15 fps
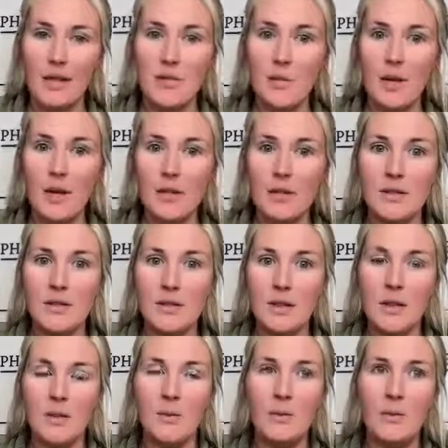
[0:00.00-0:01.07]
what
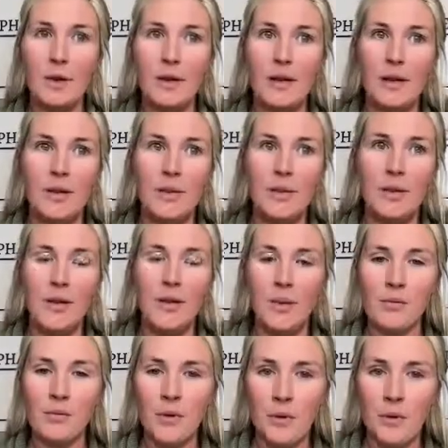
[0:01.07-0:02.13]
we
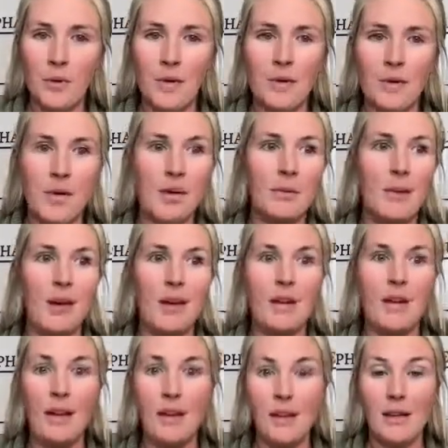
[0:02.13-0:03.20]
really want to talk about on
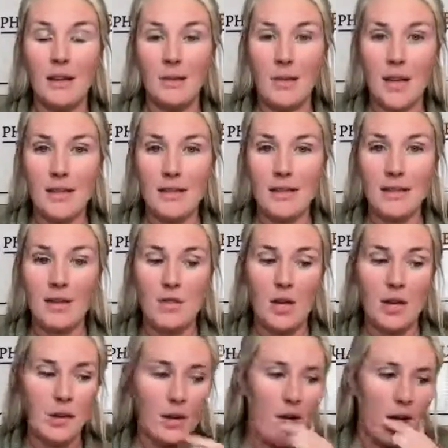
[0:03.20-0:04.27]
the Healing Medicine
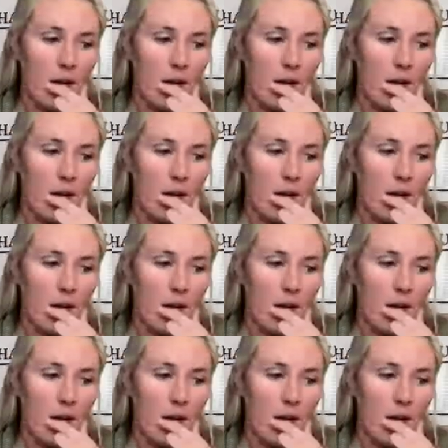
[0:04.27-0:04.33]
Show